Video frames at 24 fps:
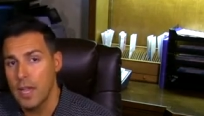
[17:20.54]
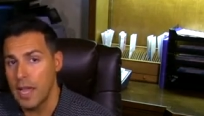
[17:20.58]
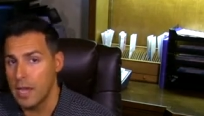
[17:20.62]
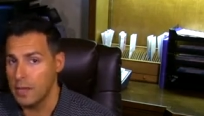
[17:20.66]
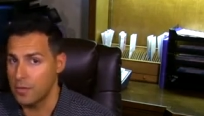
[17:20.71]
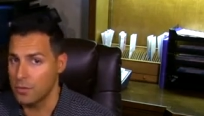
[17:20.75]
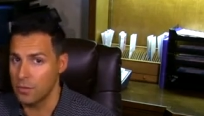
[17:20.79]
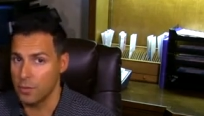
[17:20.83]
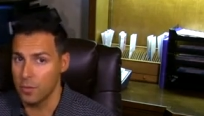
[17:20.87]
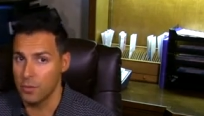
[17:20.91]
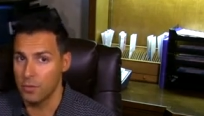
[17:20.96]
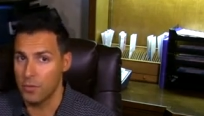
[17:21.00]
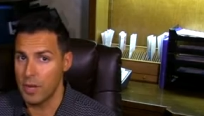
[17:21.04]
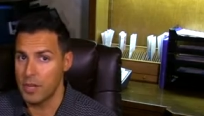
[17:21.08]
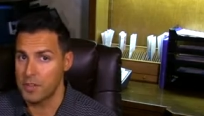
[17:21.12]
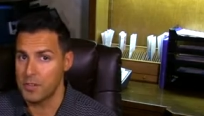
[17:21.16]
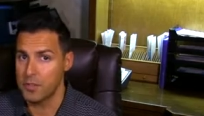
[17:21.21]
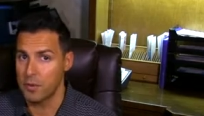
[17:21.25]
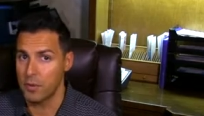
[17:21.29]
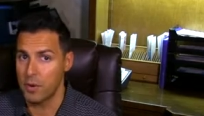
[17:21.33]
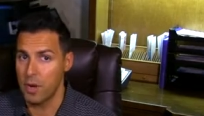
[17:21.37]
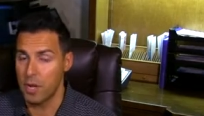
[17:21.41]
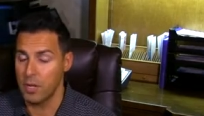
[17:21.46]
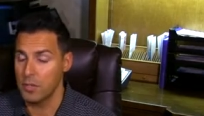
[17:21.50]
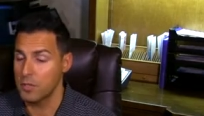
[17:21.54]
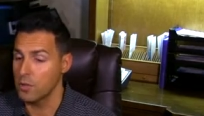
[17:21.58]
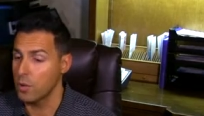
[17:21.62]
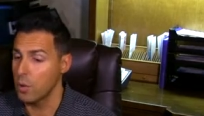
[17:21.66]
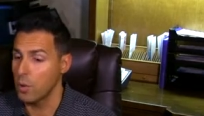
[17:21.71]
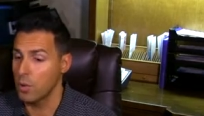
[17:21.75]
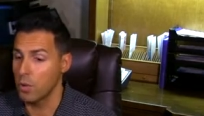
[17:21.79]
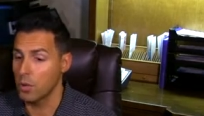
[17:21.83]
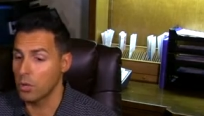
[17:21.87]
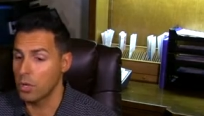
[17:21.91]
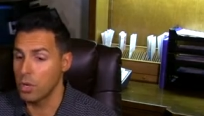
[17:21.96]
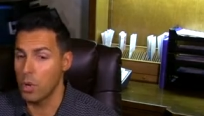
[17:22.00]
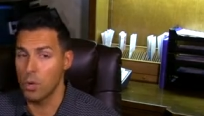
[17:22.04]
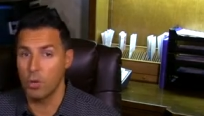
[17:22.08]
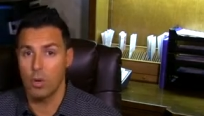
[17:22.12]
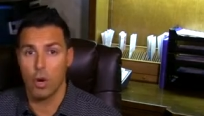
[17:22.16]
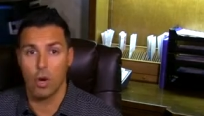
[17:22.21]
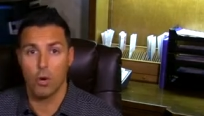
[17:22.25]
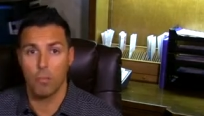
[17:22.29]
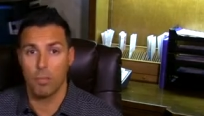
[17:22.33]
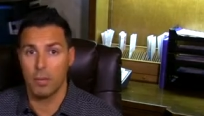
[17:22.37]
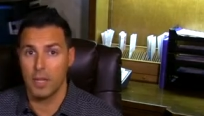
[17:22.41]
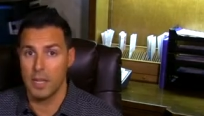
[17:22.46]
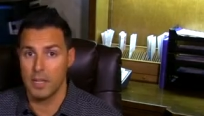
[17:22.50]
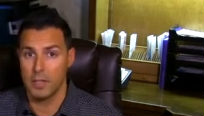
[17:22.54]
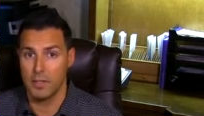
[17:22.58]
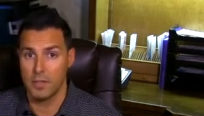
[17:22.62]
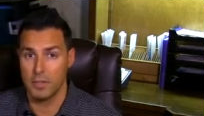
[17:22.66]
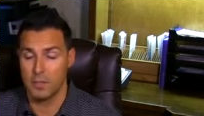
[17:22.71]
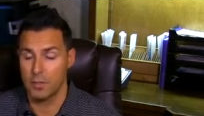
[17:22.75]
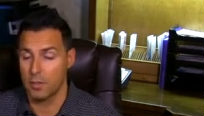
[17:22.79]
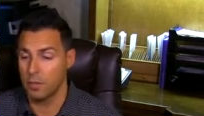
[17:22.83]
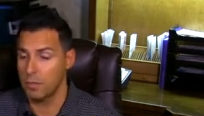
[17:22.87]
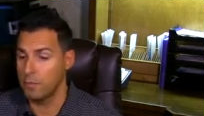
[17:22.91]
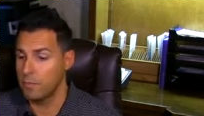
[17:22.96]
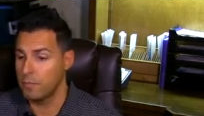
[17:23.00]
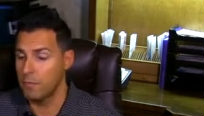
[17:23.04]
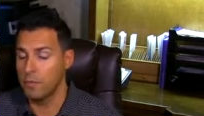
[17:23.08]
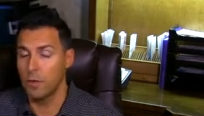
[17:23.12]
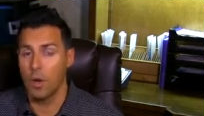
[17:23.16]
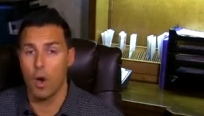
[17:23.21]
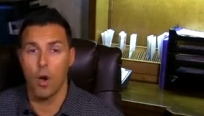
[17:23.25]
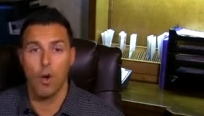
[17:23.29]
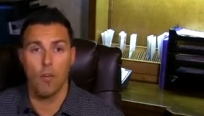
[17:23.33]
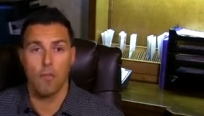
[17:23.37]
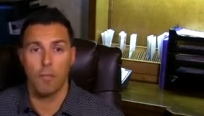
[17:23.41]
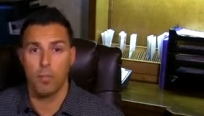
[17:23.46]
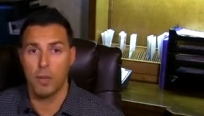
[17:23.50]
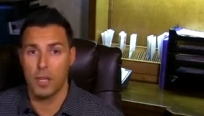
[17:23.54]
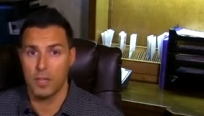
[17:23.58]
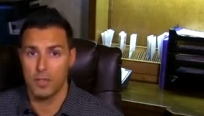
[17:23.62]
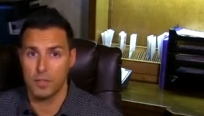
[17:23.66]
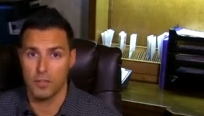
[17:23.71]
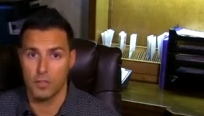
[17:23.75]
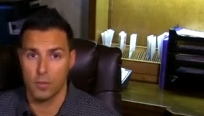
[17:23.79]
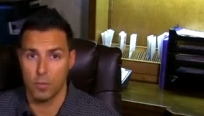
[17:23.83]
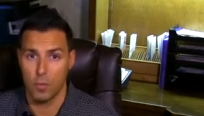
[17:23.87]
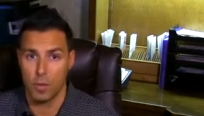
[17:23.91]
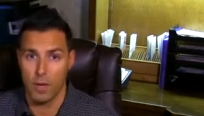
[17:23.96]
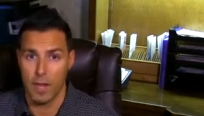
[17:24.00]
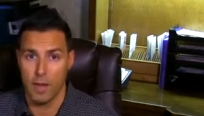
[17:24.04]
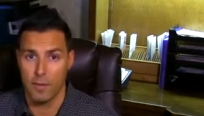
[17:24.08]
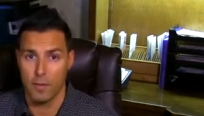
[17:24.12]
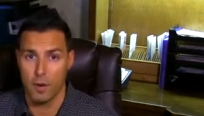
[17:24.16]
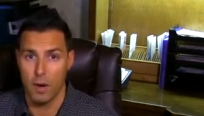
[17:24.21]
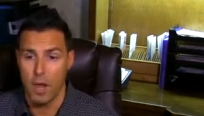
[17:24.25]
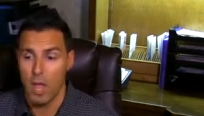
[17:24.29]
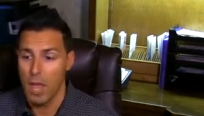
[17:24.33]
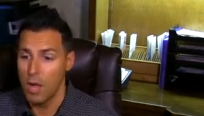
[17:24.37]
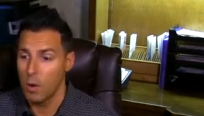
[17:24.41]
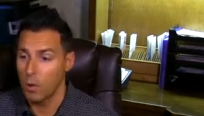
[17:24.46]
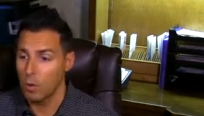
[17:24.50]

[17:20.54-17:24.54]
at certain restaurants or go-kart places or golf places or whatever?